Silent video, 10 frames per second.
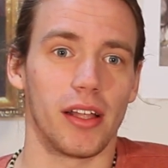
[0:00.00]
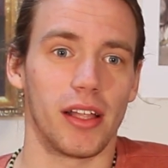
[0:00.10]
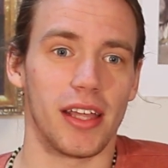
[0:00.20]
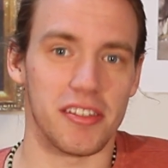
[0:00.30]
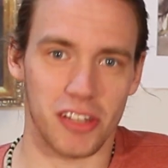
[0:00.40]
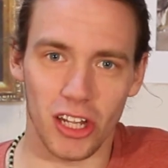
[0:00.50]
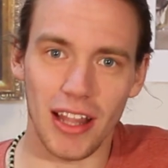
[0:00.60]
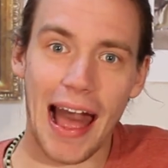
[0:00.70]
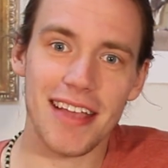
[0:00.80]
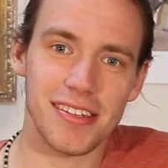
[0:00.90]
his
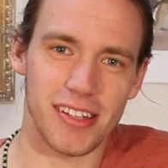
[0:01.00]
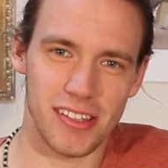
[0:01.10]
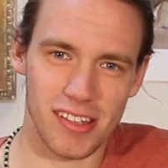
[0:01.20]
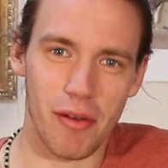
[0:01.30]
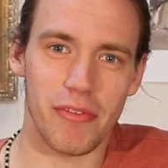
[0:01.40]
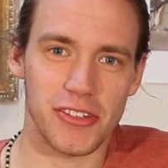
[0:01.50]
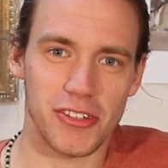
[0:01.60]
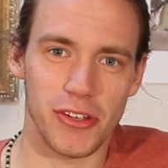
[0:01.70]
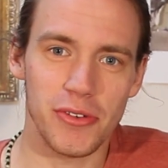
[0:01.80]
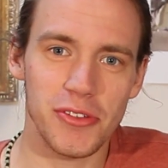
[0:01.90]
class and some of his
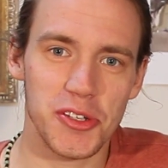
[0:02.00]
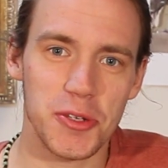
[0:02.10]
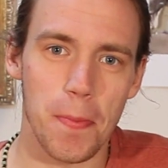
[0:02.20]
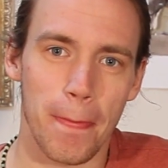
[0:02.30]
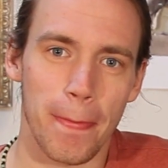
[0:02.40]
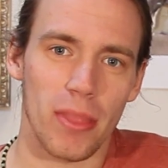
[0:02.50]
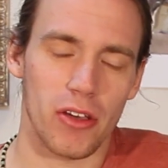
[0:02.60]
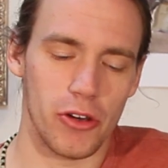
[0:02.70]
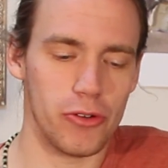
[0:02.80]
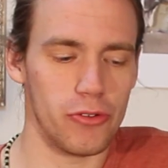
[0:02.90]
students
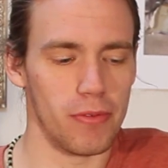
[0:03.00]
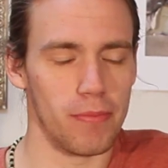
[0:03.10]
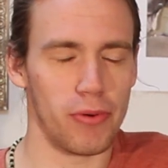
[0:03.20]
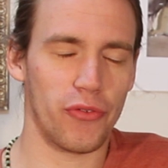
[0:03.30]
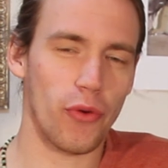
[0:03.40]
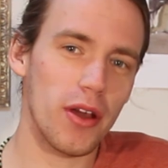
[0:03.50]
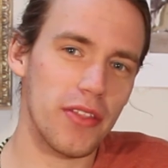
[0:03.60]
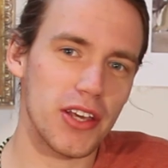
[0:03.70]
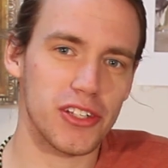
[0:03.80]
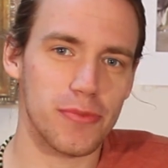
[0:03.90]
who, before
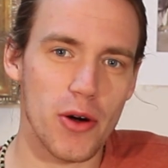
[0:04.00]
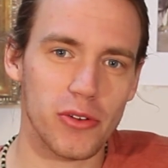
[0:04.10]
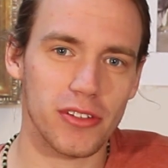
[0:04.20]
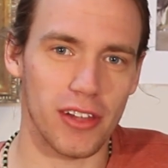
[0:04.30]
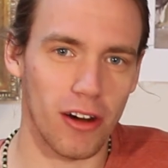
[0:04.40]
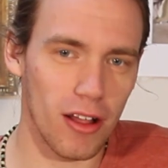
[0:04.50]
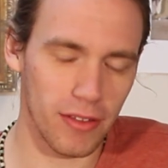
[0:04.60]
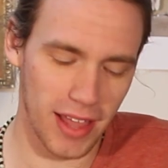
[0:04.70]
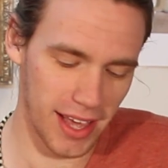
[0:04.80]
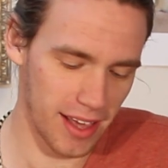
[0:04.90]
they smoked, they're all
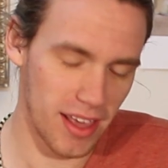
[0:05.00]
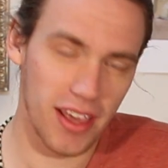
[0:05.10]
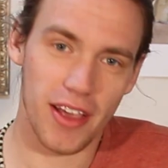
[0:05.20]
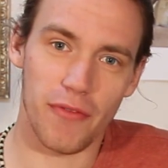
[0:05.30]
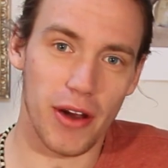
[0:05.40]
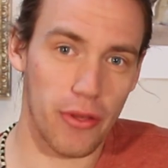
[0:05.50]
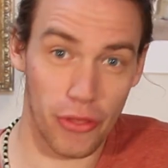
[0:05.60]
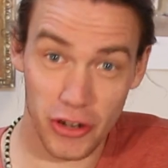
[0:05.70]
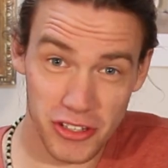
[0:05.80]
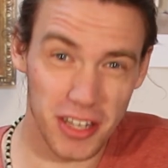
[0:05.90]
like very
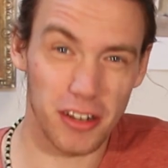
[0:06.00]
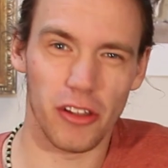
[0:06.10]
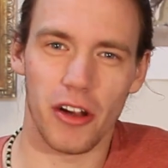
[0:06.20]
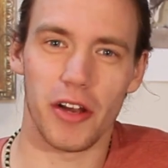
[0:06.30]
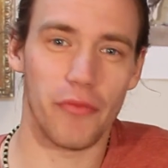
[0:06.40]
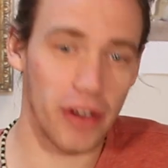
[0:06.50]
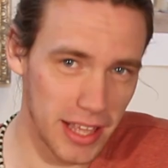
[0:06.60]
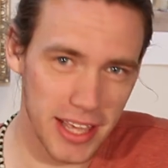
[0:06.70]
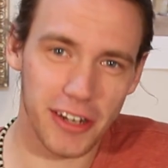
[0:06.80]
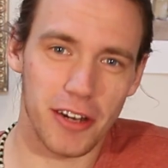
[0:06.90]
thirsty to learn, very
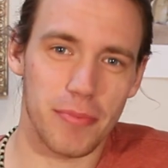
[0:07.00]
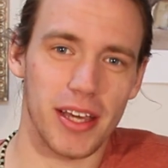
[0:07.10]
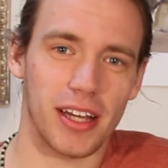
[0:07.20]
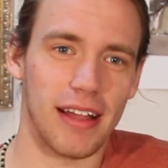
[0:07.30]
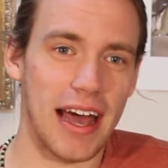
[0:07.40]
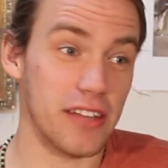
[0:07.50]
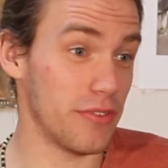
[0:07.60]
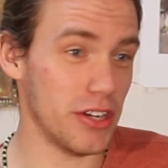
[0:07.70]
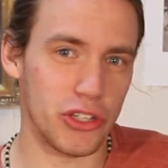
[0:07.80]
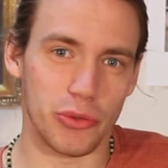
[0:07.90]
eager to be at class,
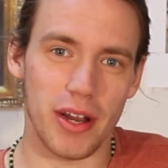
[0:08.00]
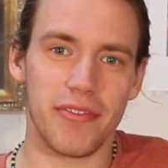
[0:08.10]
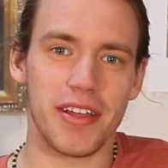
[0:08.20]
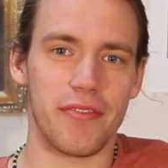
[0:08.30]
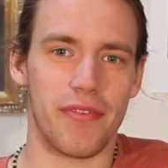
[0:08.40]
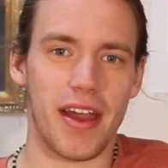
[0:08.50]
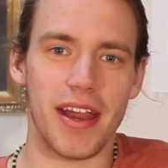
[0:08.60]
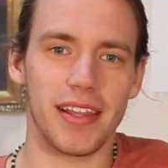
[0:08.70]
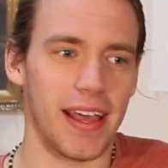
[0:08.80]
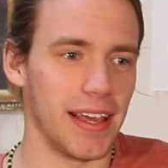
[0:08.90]
very driven,
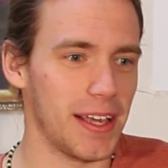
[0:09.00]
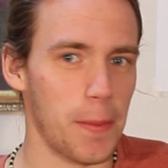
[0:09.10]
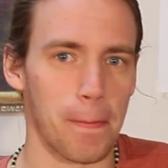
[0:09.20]
very like